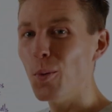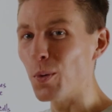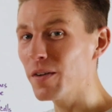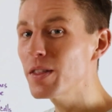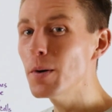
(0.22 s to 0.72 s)

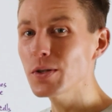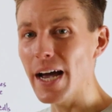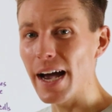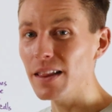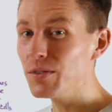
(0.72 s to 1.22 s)
One of the most
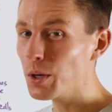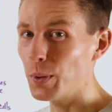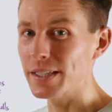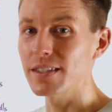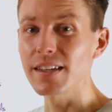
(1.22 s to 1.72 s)
highly
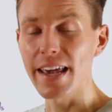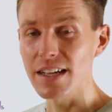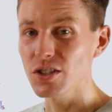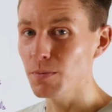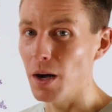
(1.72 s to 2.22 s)
requested
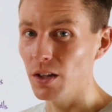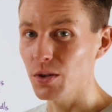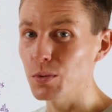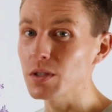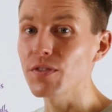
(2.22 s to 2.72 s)
cancer
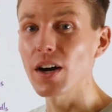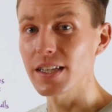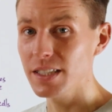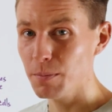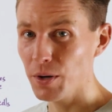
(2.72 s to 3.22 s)
molecules for
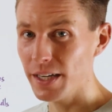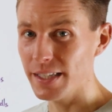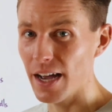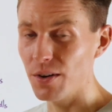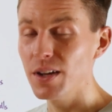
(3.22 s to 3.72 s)
us to break
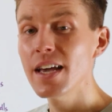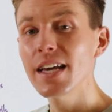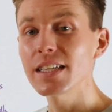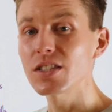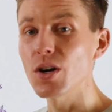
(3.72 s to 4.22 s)
down
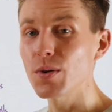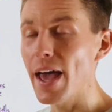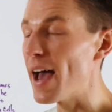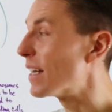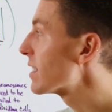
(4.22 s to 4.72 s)
is known
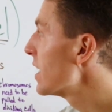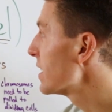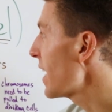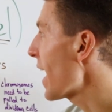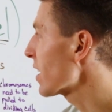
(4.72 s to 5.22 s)
as
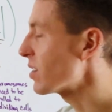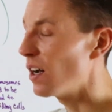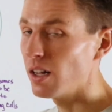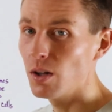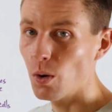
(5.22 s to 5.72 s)

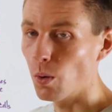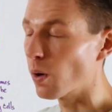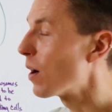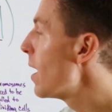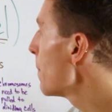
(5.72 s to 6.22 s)
Taxol
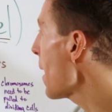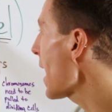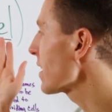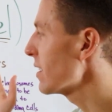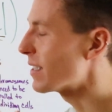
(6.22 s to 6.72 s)
or
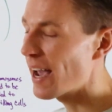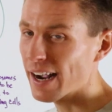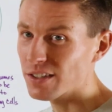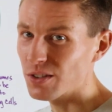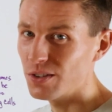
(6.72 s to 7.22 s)

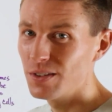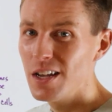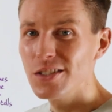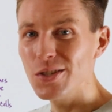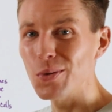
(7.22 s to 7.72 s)
Paclitaxel,
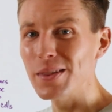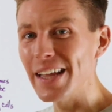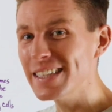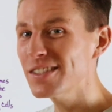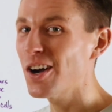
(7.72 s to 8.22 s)
so
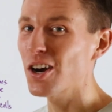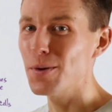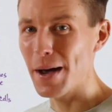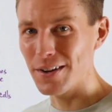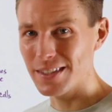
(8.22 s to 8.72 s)
let's talk
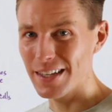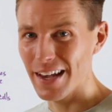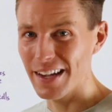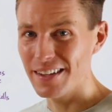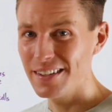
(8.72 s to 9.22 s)
about it
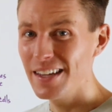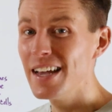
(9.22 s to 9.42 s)
today.